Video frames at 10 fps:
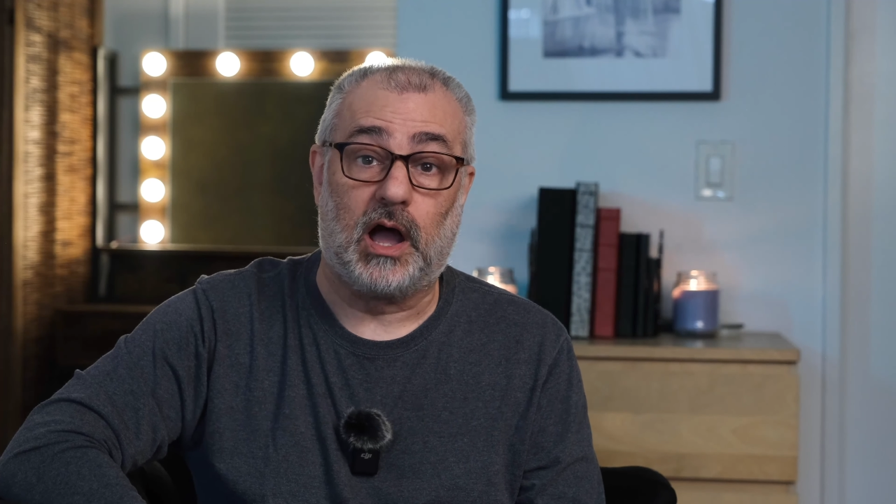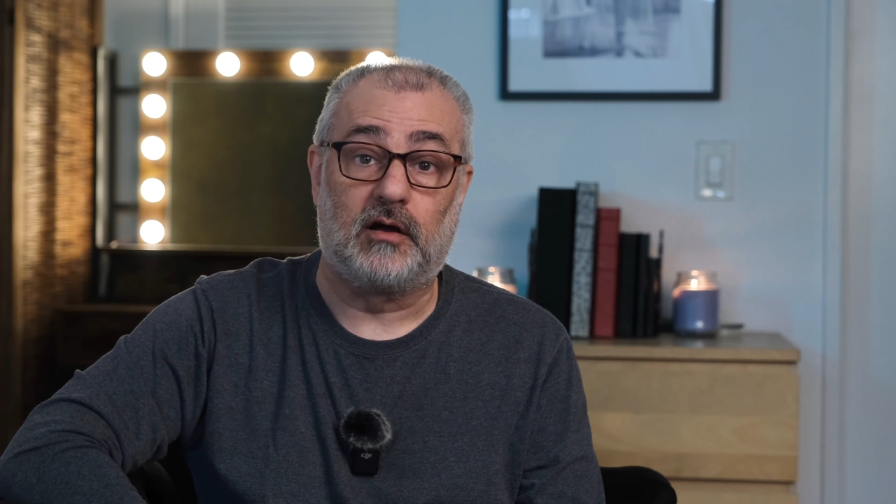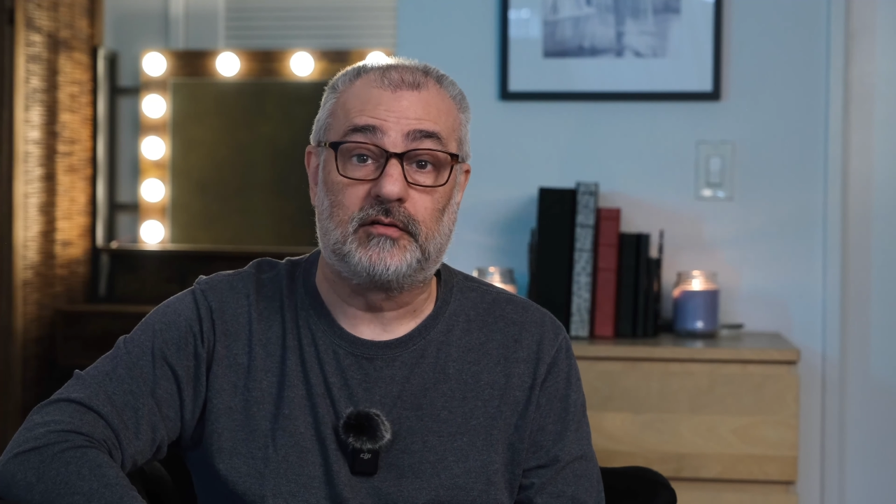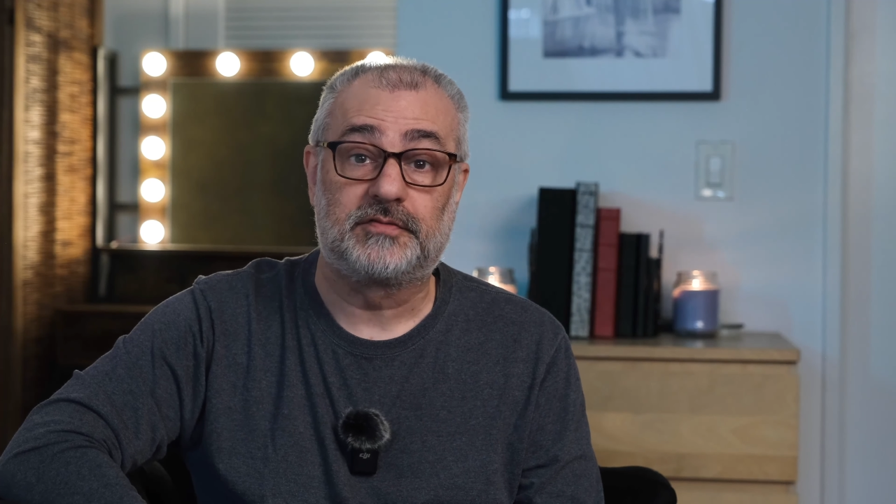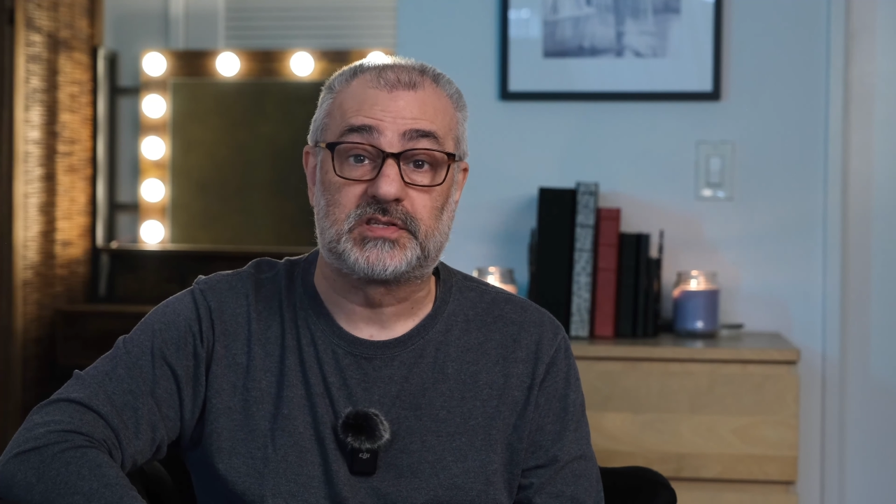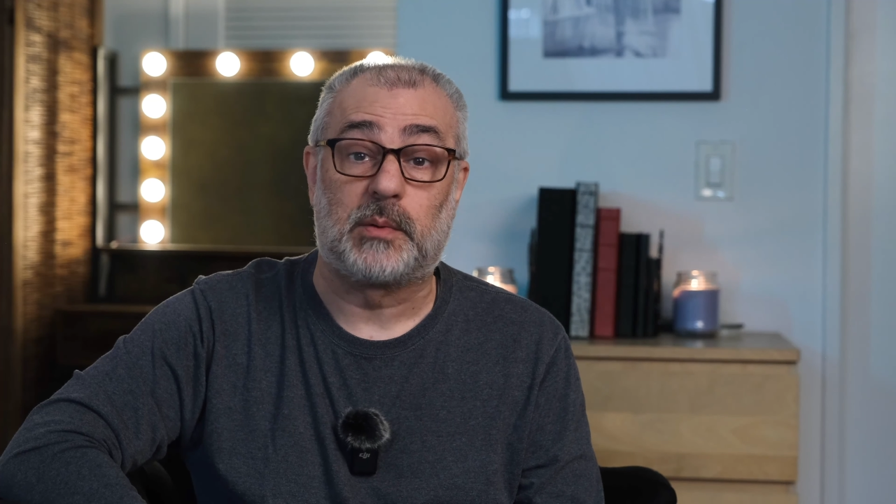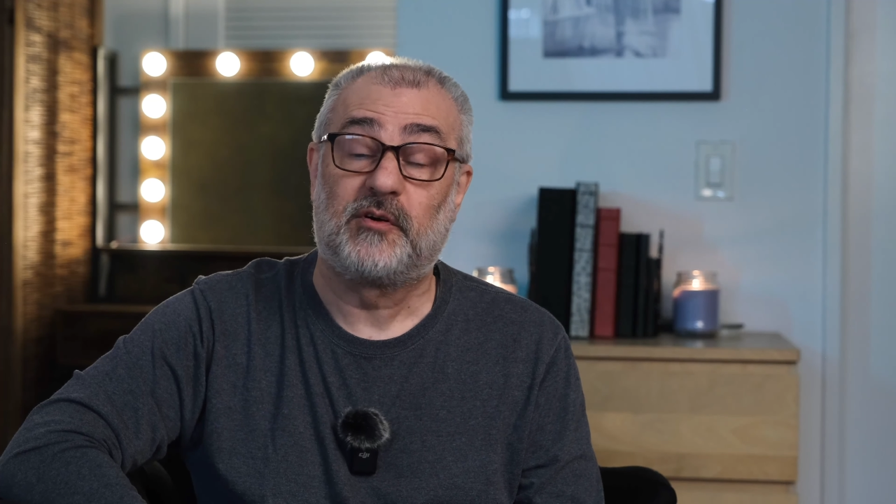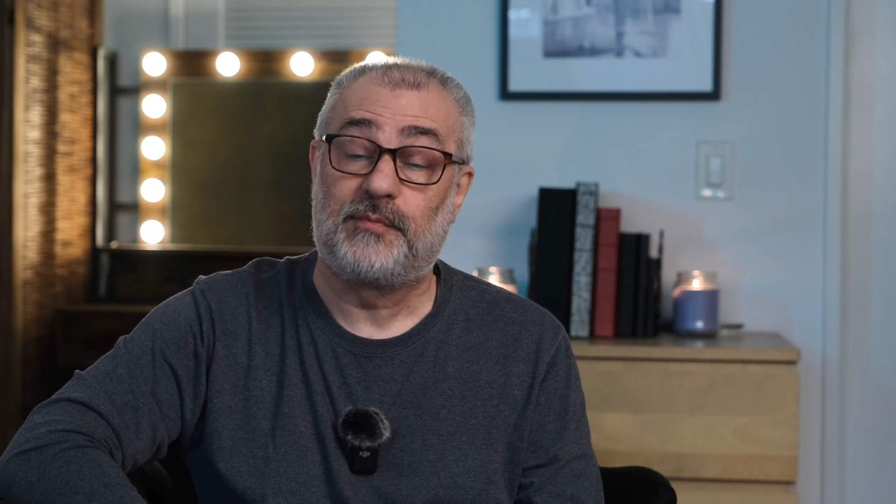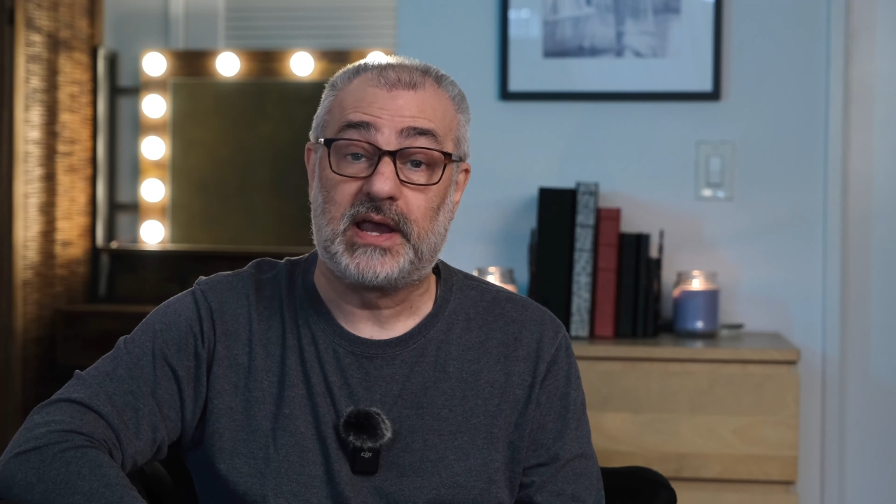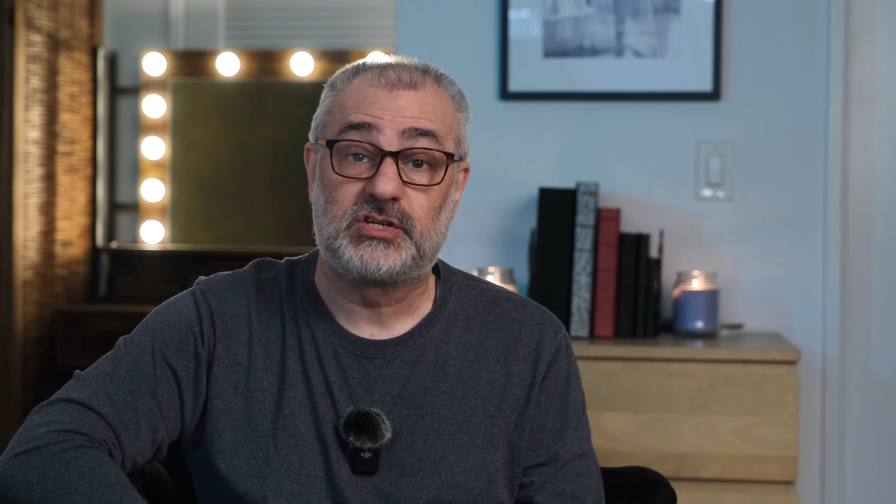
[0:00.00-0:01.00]
of some
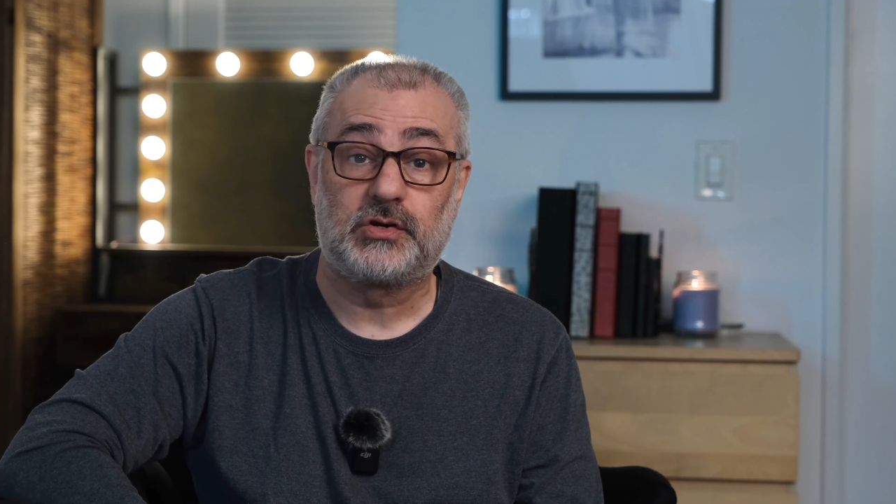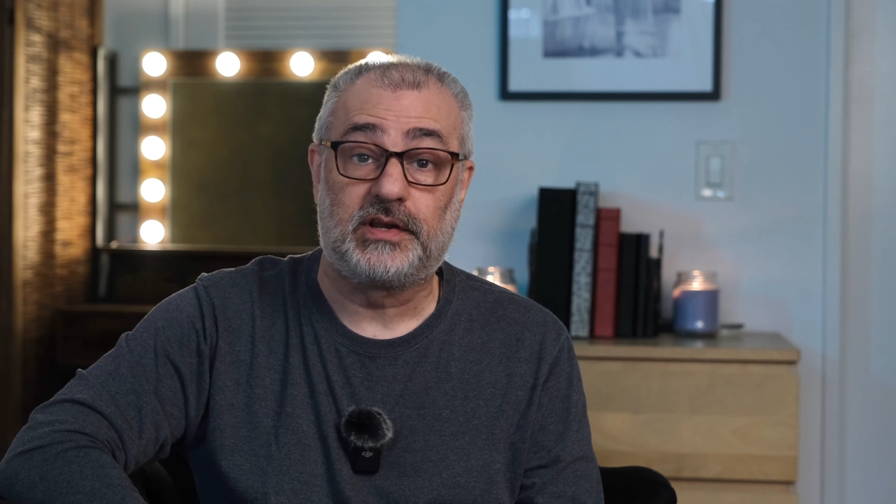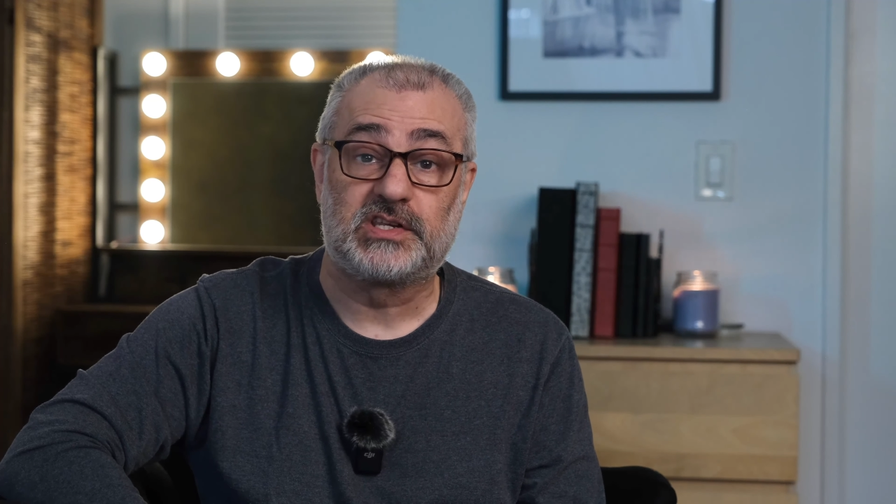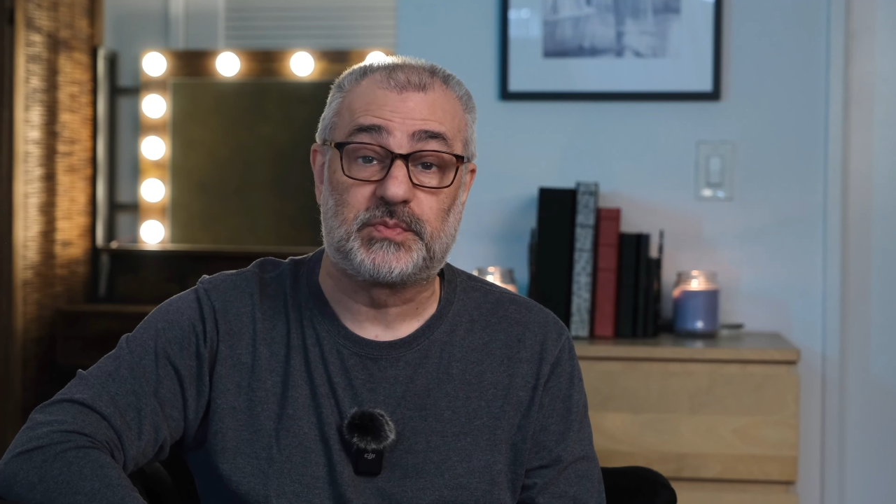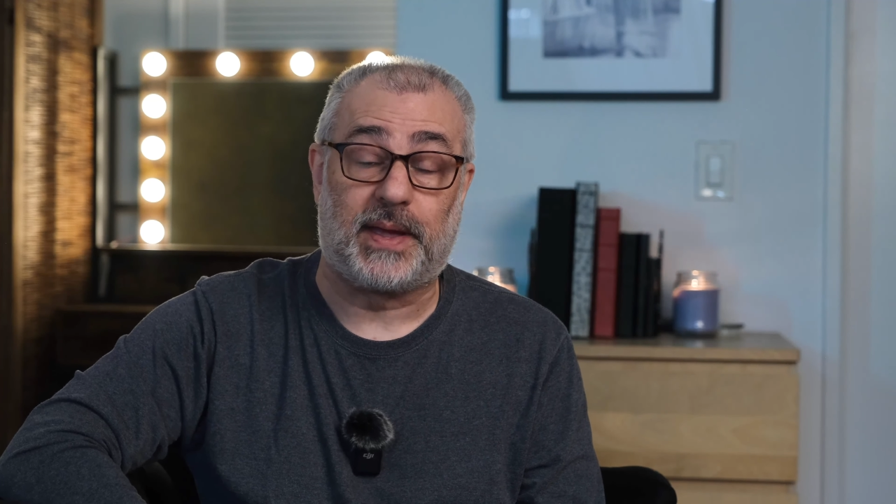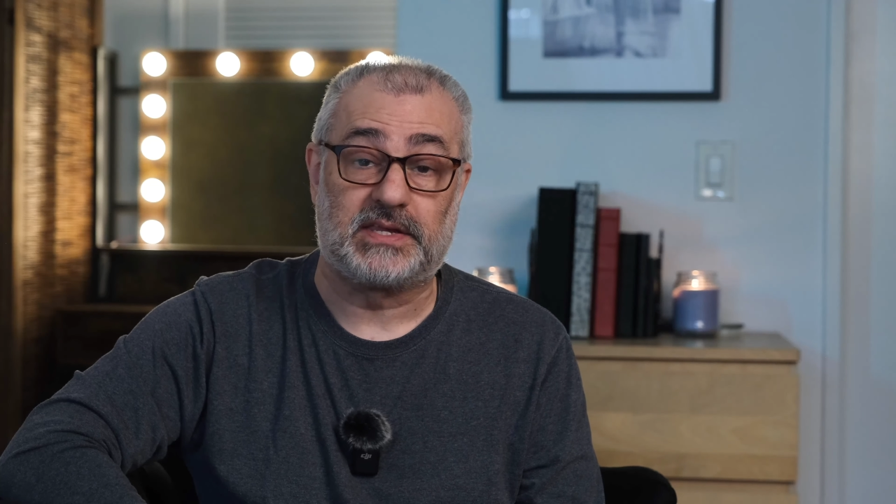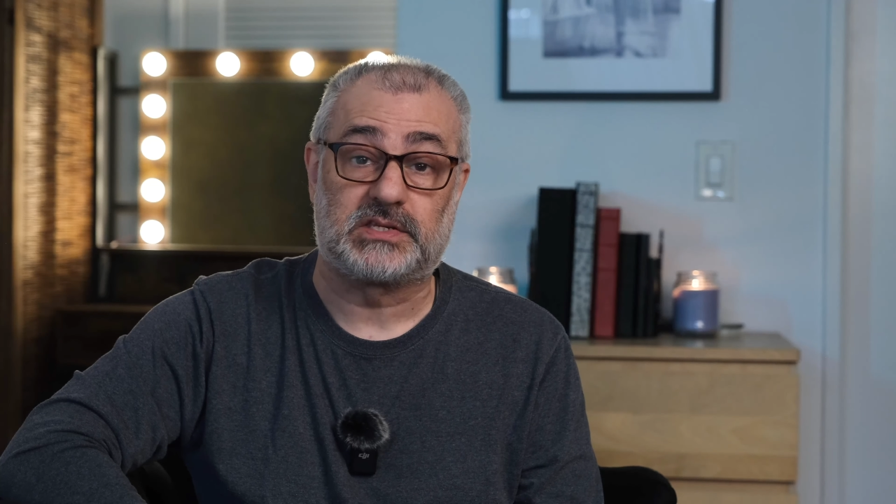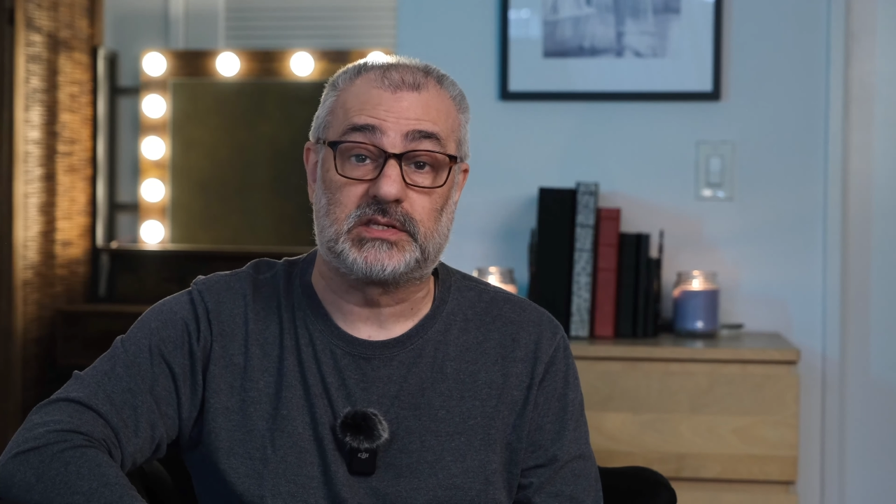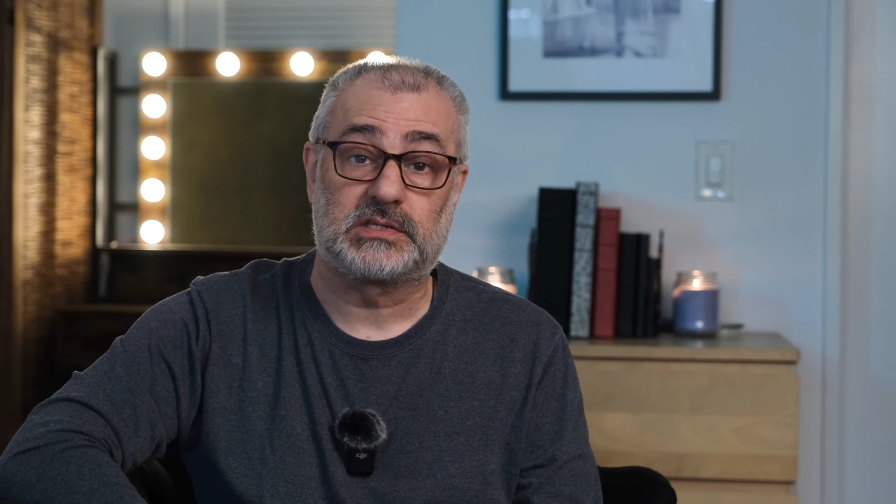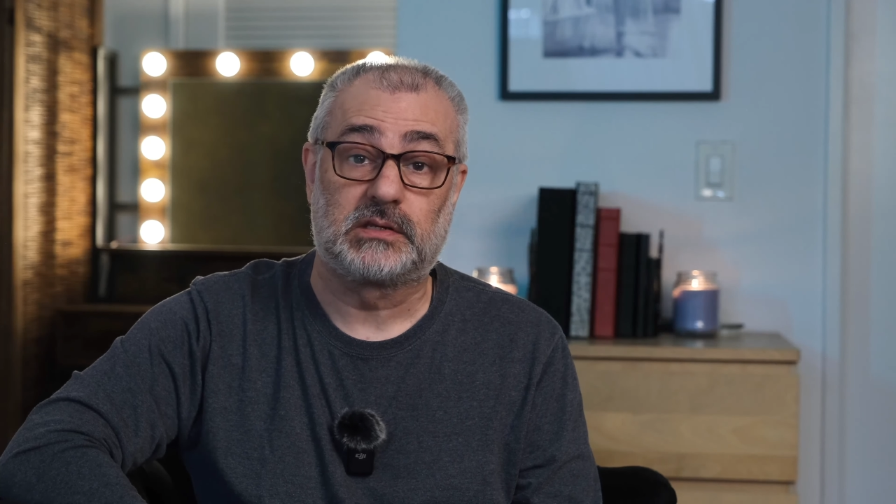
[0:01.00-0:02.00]
of my shooting
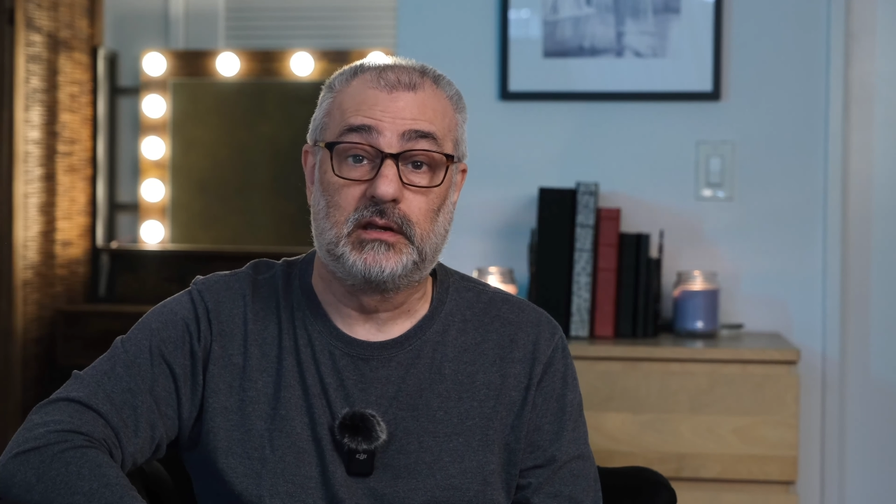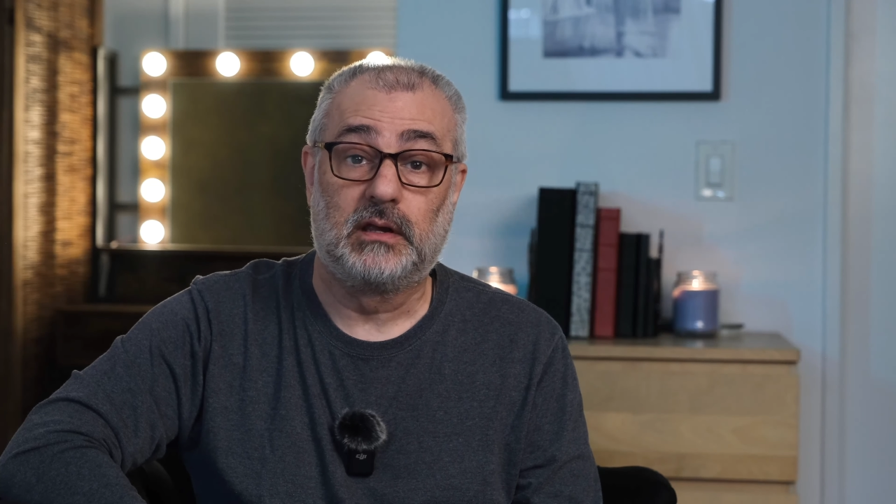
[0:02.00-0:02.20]
spaces.